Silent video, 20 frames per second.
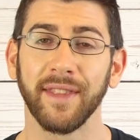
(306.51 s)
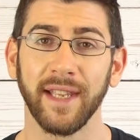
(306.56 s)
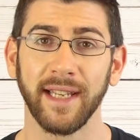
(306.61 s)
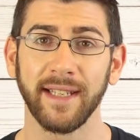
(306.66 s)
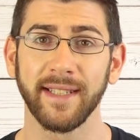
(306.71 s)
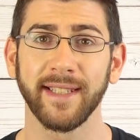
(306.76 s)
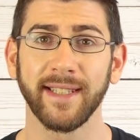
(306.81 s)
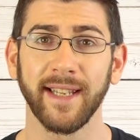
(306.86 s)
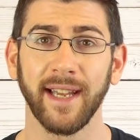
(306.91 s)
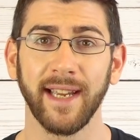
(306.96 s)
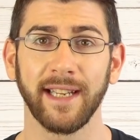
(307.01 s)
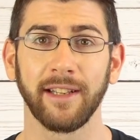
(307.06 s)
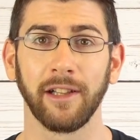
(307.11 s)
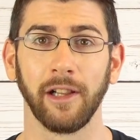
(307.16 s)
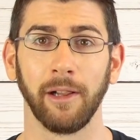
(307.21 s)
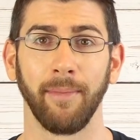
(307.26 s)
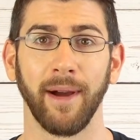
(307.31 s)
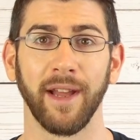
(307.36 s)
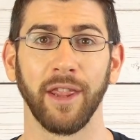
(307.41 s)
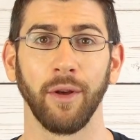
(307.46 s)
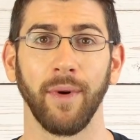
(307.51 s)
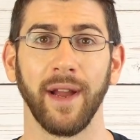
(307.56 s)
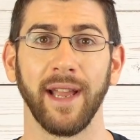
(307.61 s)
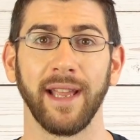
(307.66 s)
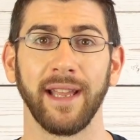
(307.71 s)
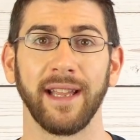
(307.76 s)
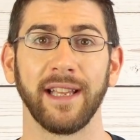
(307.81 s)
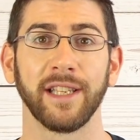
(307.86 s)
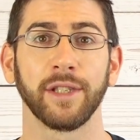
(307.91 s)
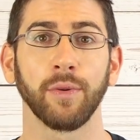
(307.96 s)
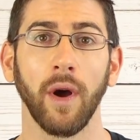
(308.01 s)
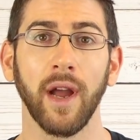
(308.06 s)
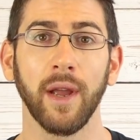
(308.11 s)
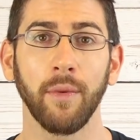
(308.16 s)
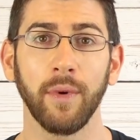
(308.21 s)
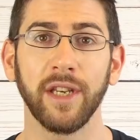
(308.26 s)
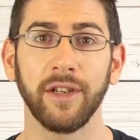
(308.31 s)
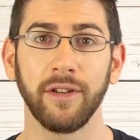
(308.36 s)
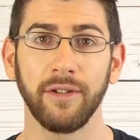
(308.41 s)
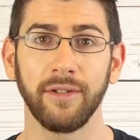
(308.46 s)
This cycle, by the way, is why
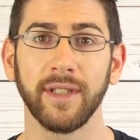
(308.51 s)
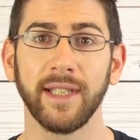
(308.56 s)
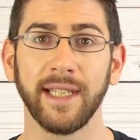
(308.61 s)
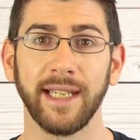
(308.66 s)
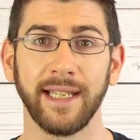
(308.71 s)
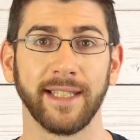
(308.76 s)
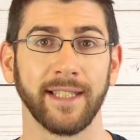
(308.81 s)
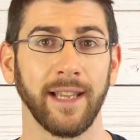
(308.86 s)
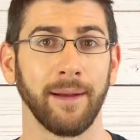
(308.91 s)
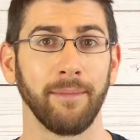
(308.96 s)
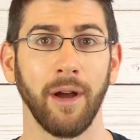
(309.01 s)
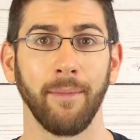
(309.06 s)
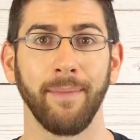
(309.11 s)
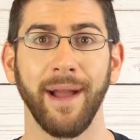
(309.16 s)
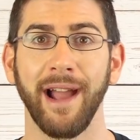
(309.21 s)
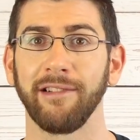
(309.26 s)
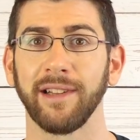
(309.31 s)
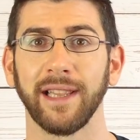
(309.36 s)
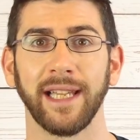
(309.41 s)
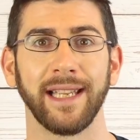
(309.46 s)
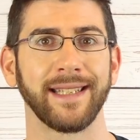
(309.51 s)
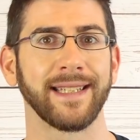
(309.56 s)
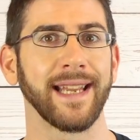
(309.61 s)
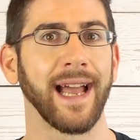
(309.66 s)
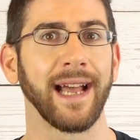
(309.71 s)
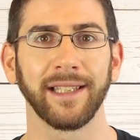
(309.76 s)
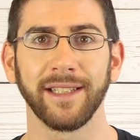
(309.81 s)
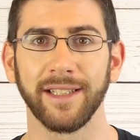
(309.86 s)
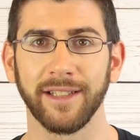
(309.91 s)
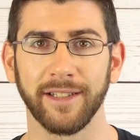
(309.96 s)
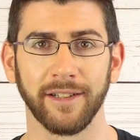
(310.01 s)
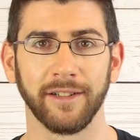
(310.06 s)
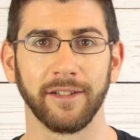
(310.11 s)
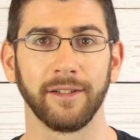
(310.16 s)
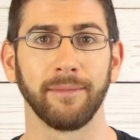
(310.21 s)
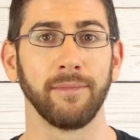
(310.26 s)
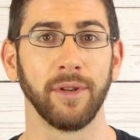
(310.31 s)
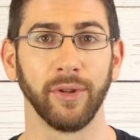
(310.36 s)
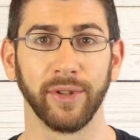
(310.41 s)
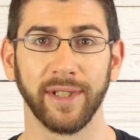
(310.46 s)
we do see some apparently
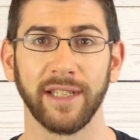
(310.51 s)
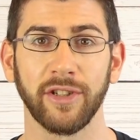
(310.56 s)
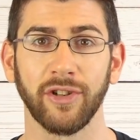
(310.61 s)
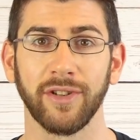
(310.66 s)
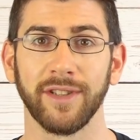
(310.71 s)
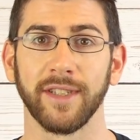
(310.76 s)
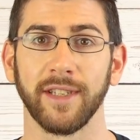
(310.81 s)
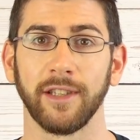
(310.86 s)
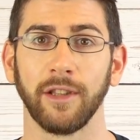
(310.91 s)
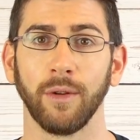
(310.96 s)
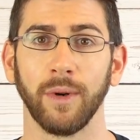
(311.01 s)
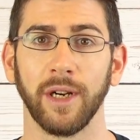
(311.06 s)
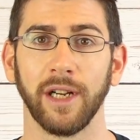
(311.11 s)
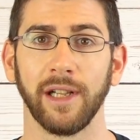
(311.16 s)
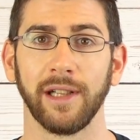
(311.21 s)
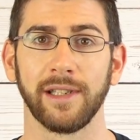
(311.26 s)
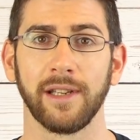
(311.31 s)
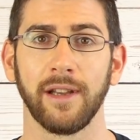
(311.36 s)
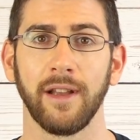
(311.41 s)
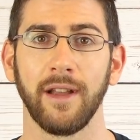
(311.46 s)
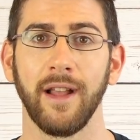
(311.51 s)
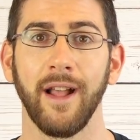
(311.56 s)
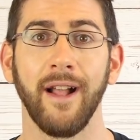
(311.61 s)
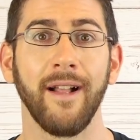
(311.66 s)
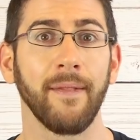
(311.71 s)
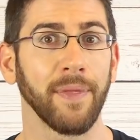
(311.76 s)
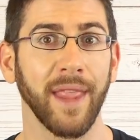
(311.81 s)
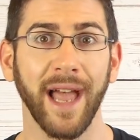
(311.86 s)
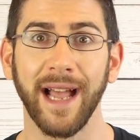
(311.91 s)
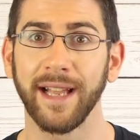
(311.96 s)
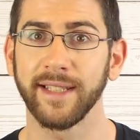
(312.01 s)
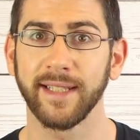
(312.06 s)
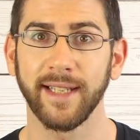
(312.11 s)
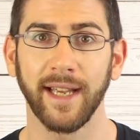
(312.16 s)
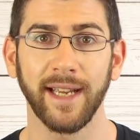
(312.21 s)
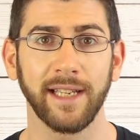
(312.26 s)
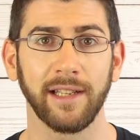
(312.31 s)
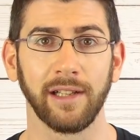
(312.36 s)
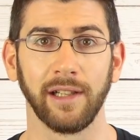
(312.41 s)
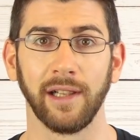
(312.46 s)
talented musicians in the world. That
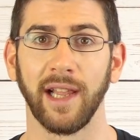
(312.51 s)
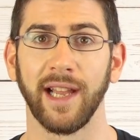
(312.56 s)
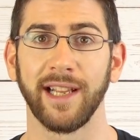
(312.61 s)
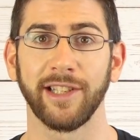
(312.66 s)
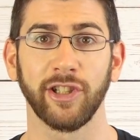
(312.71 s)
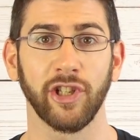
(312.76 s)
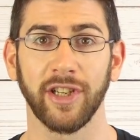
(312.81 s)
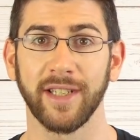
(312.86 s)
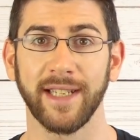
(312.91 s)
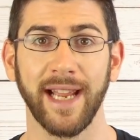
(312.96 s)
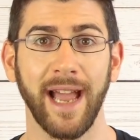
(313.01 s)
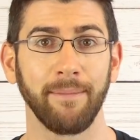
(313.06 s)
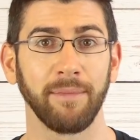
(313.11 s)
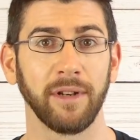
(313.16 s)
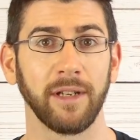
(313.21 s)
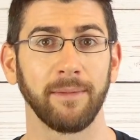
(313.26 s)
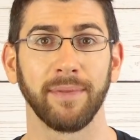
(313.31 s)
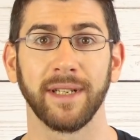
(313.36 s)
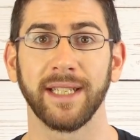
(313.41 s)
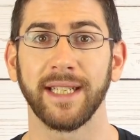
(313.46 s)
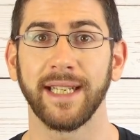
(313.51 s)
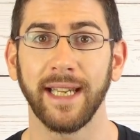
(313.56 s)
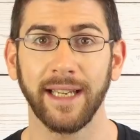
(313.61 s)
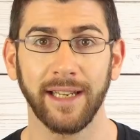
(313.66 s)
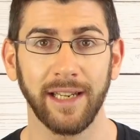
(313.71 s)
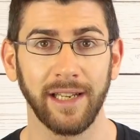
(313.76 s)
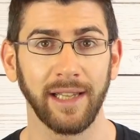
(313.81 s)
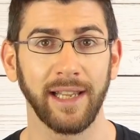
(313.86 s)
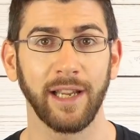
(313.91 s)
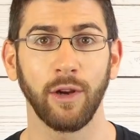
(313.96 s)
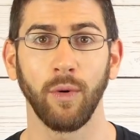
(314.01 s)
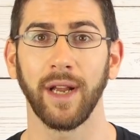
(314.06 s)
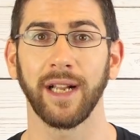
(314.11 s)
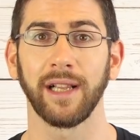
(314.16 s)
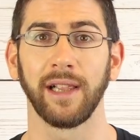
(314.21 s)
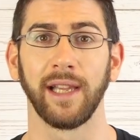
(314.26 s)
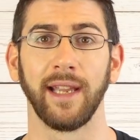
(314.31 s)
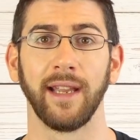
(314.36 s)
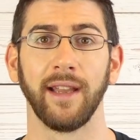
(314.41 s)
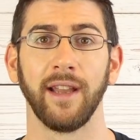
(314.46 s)
cycle has just happened particularly
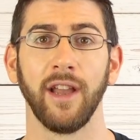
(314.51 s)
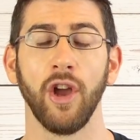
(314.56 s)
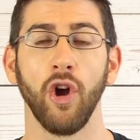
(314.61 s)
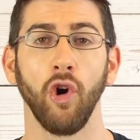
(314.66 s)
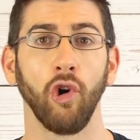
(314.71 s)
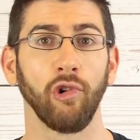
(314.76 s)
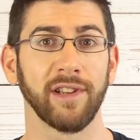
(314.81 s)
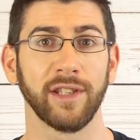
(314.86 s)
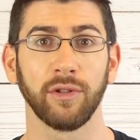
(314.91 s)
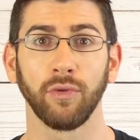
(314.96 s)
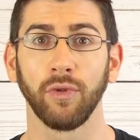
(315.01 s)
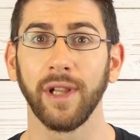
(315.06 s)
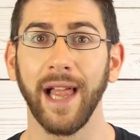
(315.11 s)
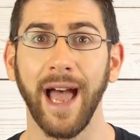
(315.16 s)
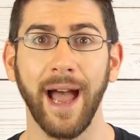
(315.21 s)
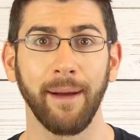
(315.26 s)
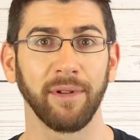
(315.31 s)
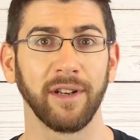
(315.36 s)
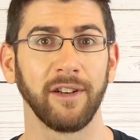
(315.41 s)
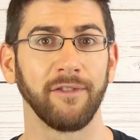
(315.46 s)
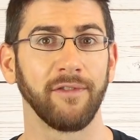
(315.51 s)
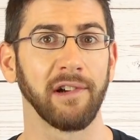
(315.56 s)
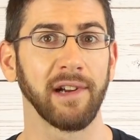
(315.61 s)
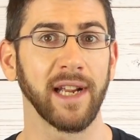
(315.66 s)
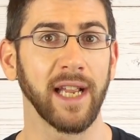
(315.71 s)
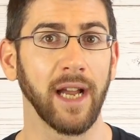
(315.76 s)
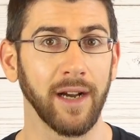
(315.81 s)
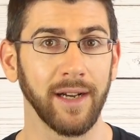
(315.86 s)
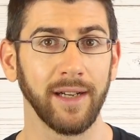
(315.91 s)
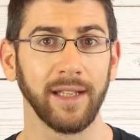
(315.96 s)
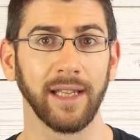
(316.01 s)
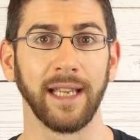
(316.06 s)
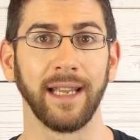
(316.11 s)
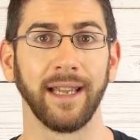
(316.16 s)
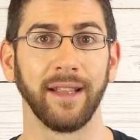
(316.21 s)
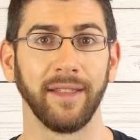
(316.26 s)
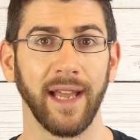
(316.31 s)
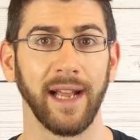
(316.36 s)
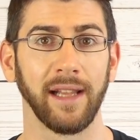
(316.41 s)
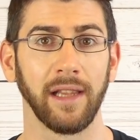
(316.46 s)
quickly, or it's all happened very early
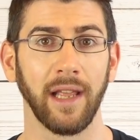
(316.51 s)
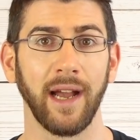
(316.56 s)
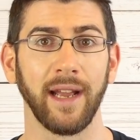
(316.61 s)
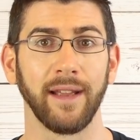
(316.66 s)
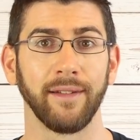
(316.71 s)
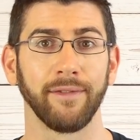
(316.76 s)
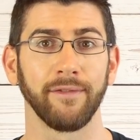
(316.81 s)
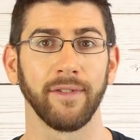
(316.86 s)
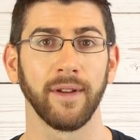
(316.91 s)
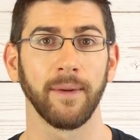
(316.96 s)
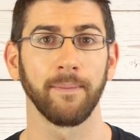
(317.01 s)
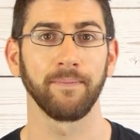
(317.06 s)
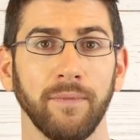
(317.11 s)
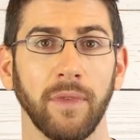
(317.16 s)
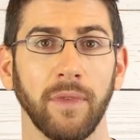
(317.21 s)
in their life.